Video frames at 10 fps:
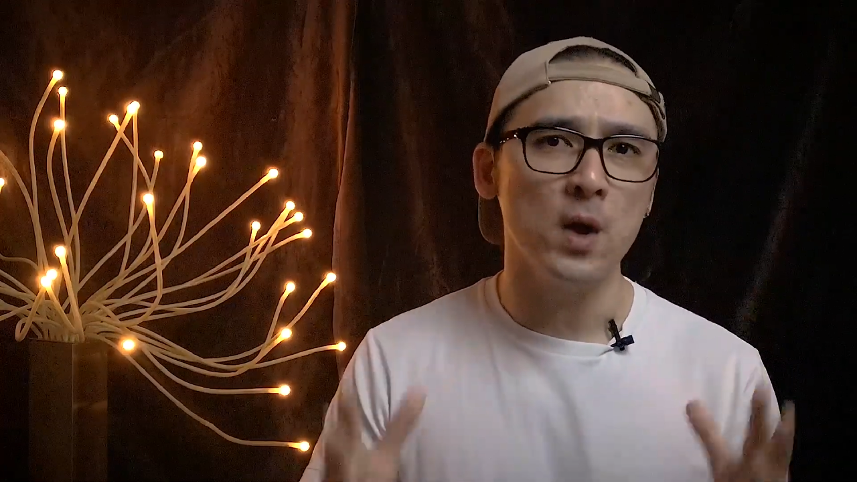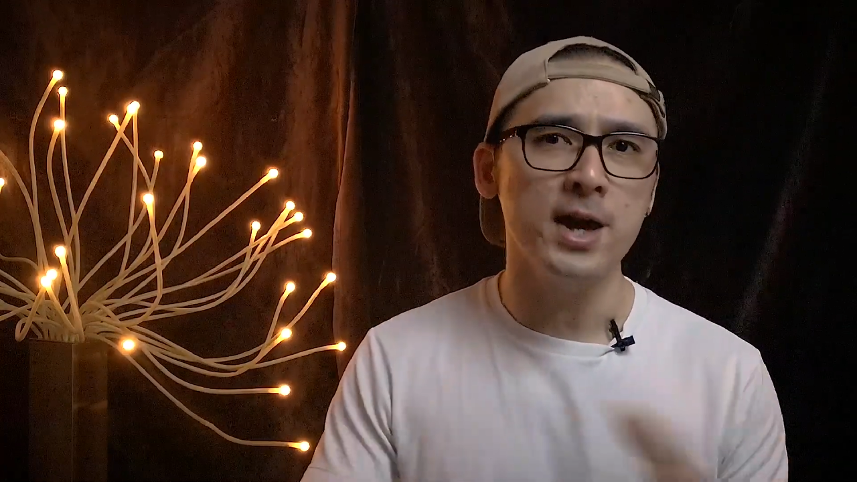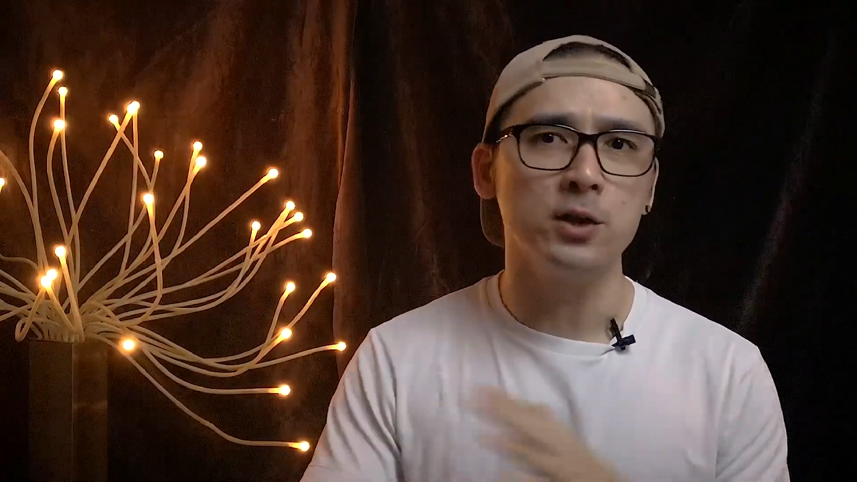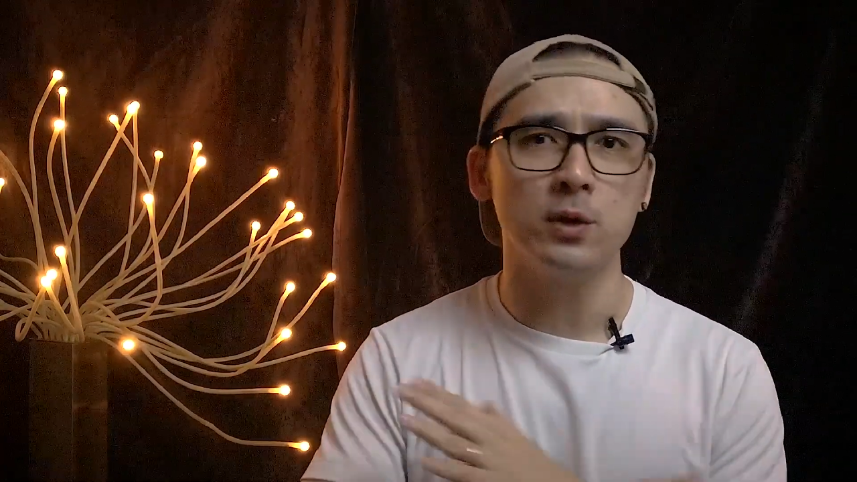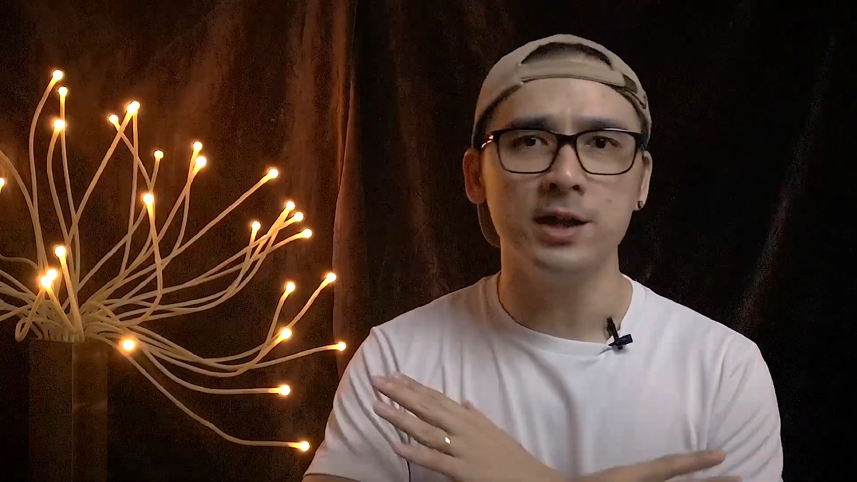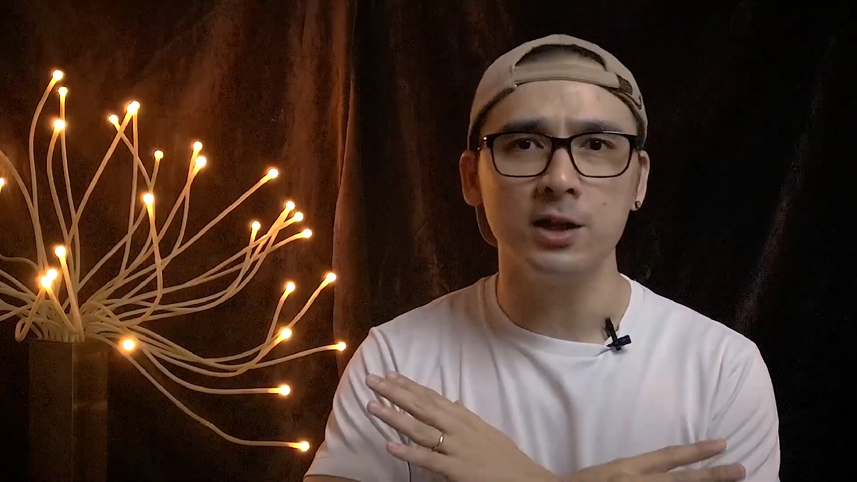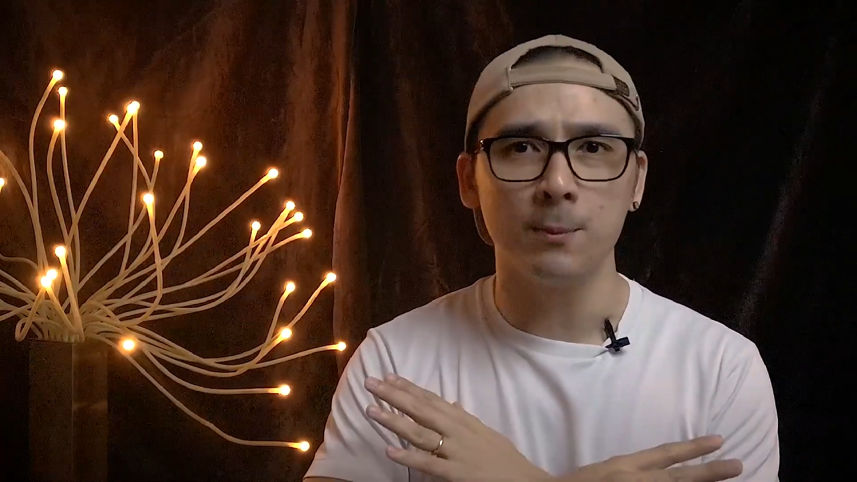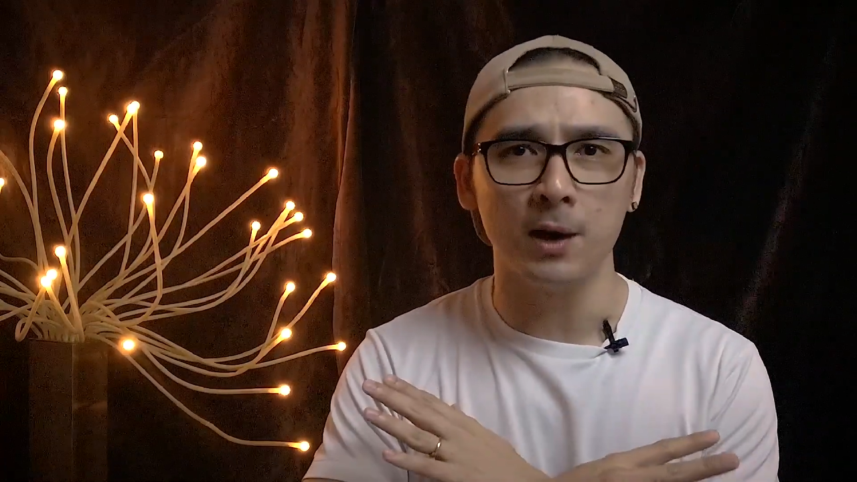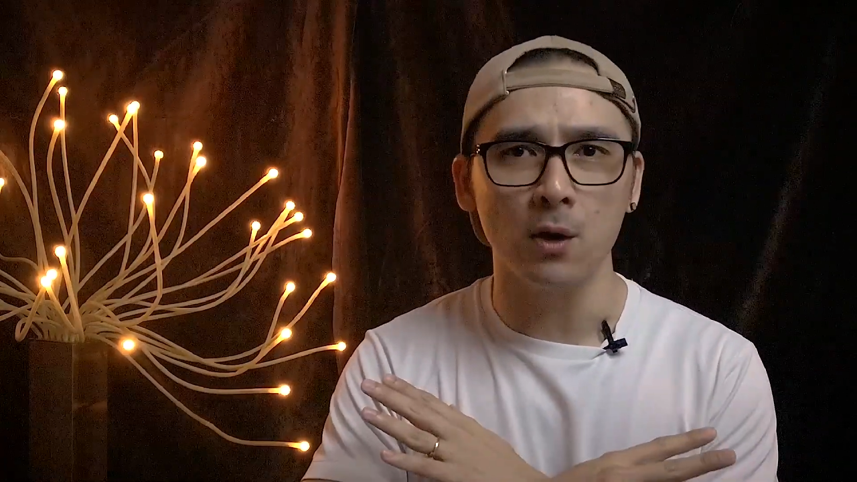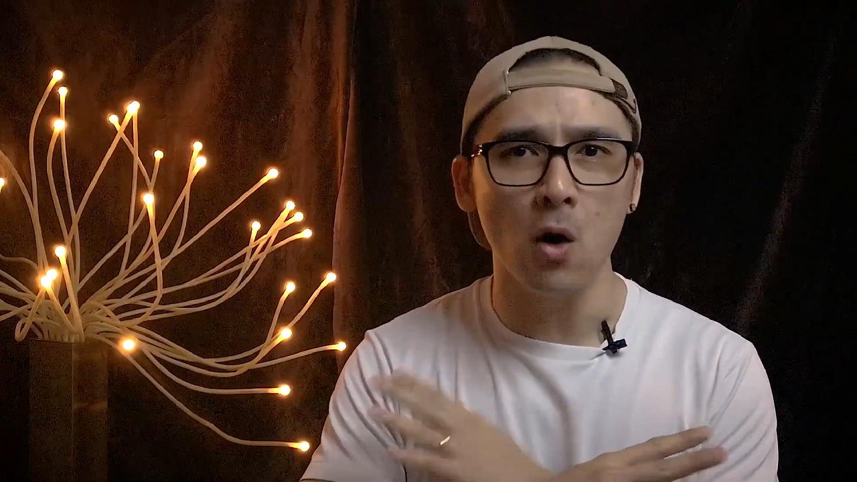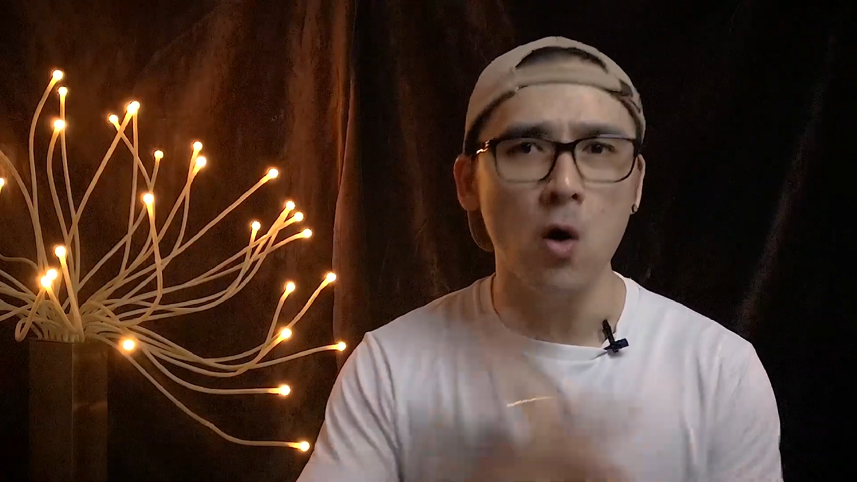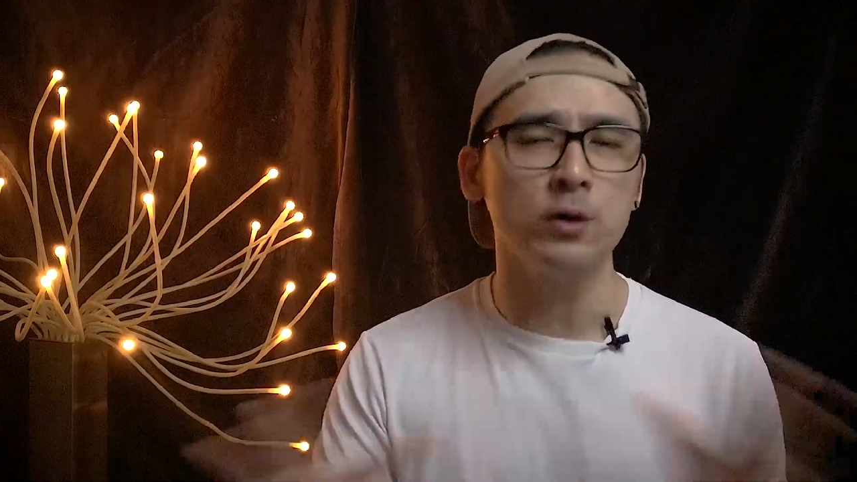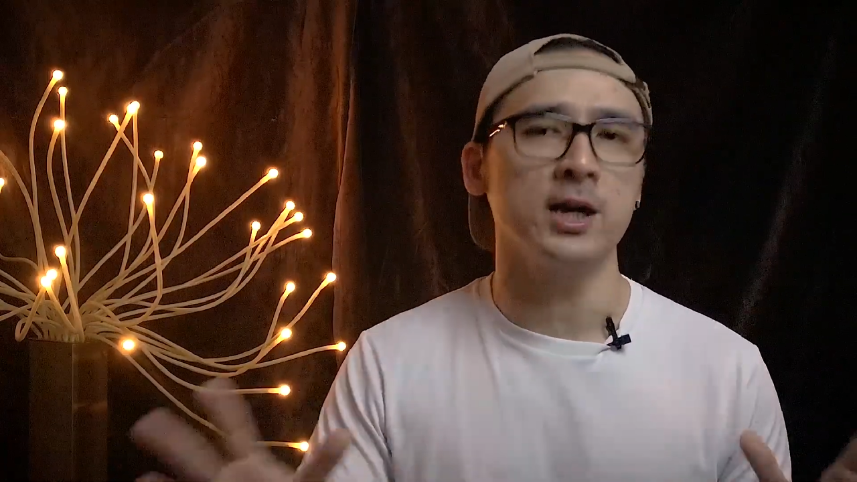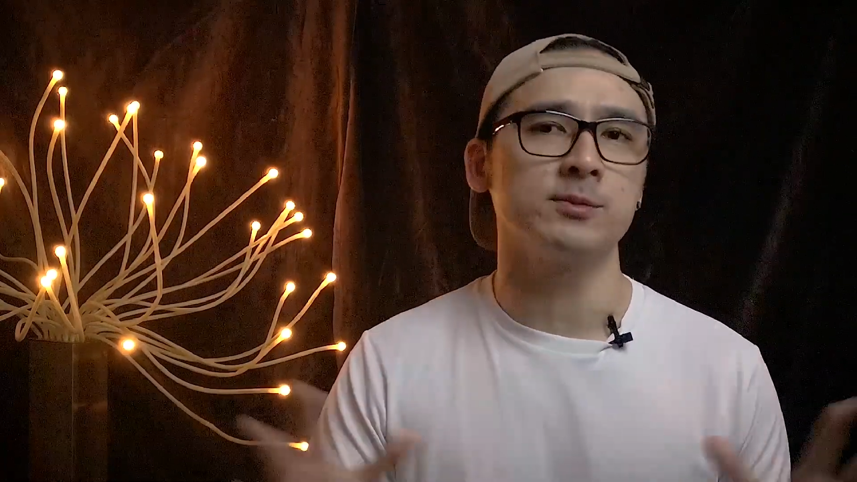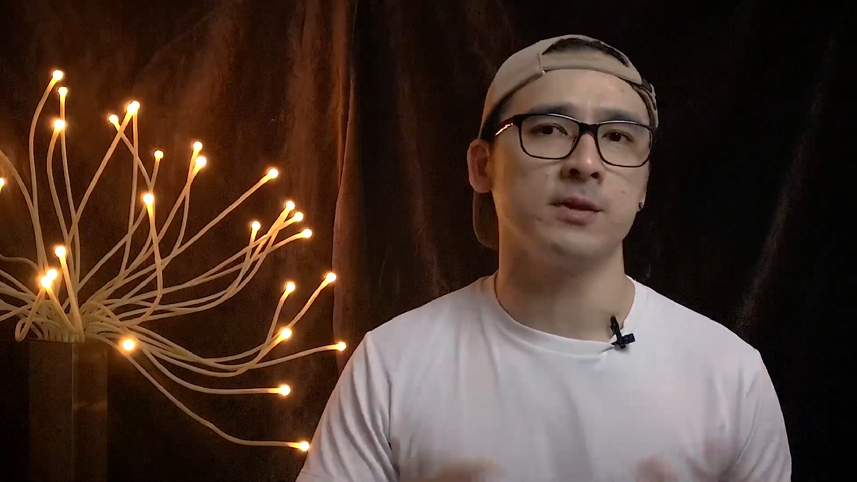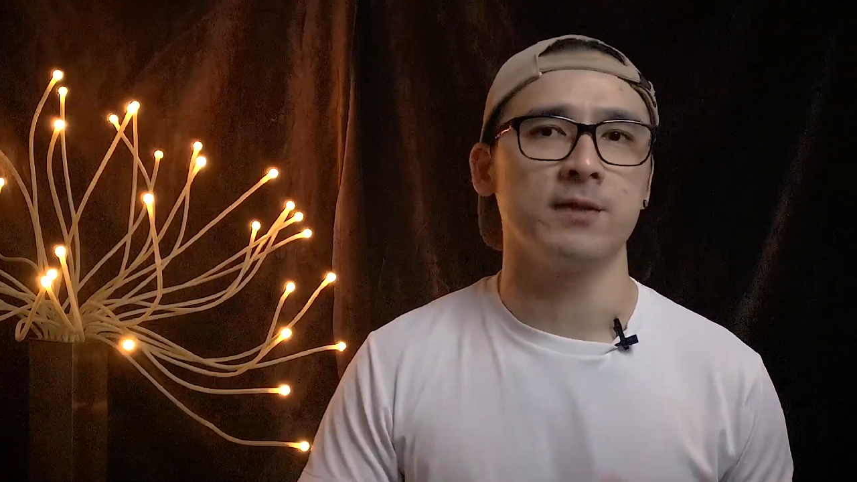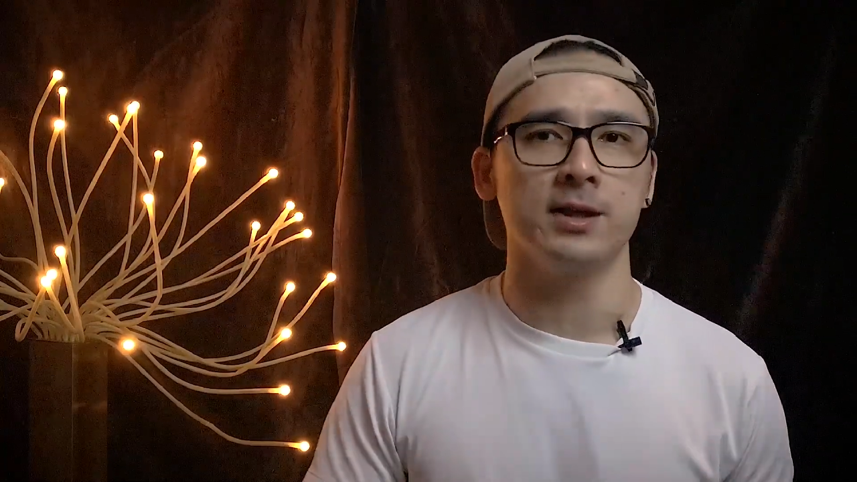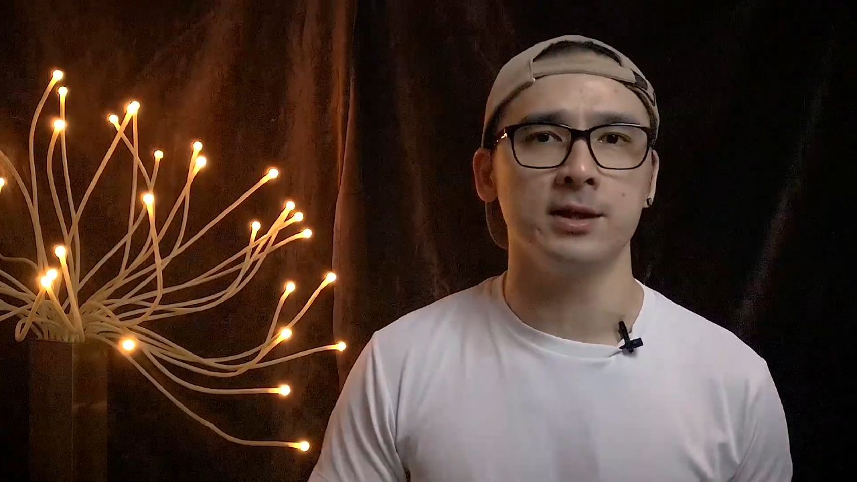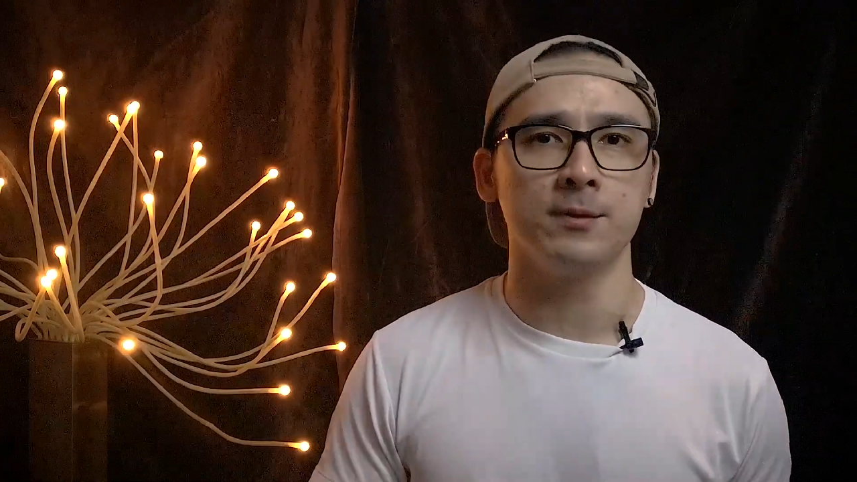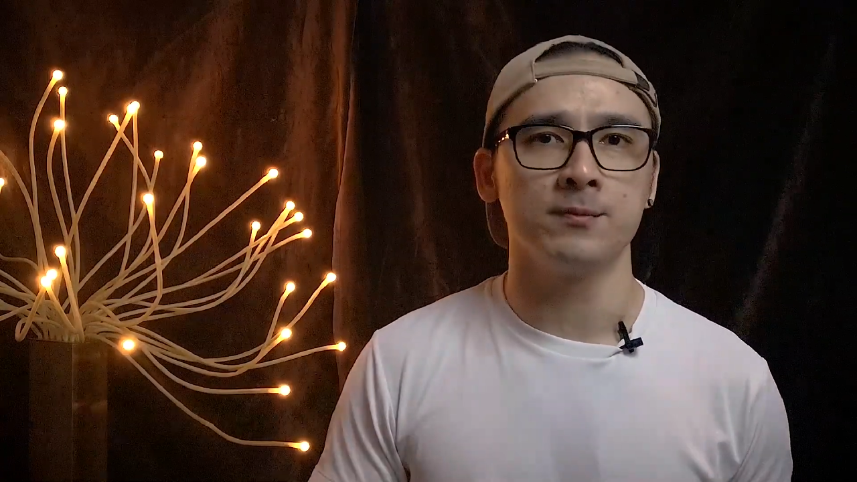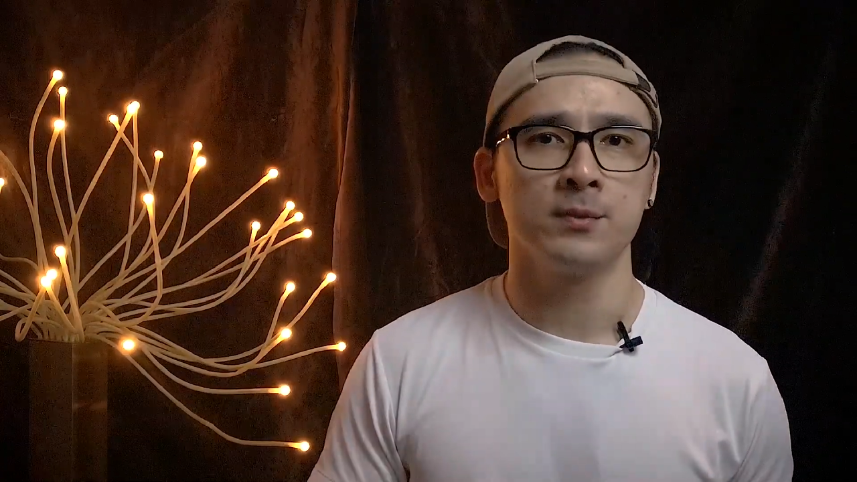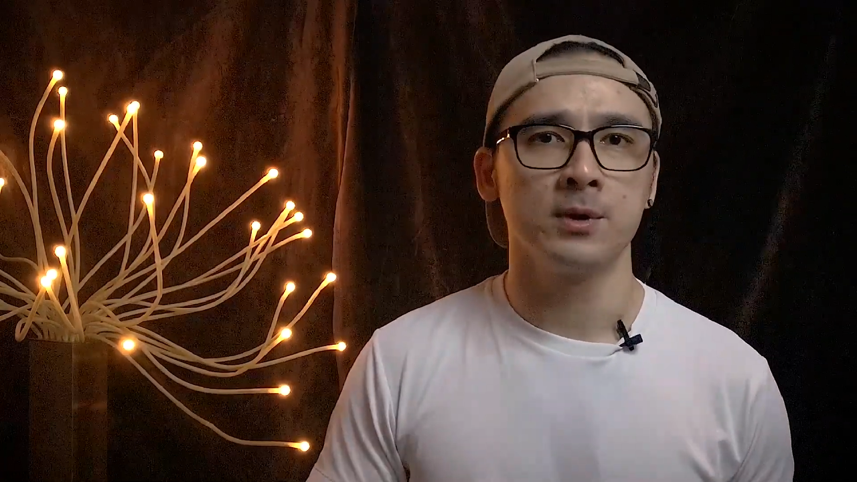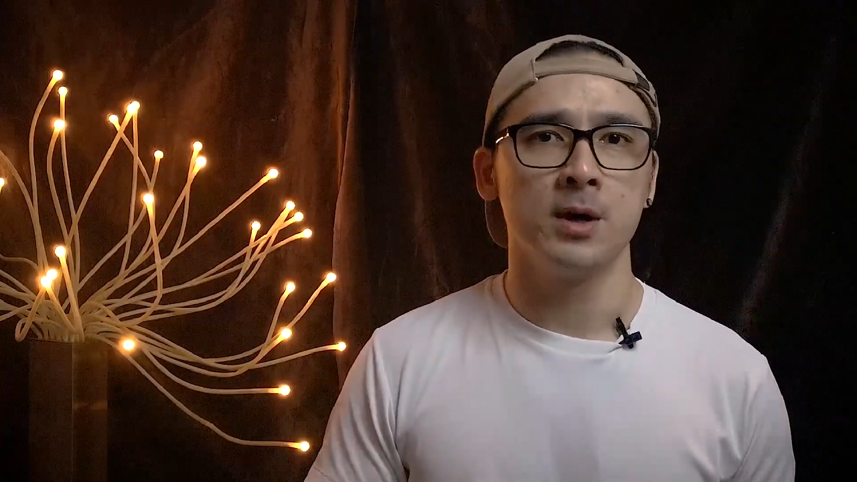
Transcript: way to learn about all types of lighting,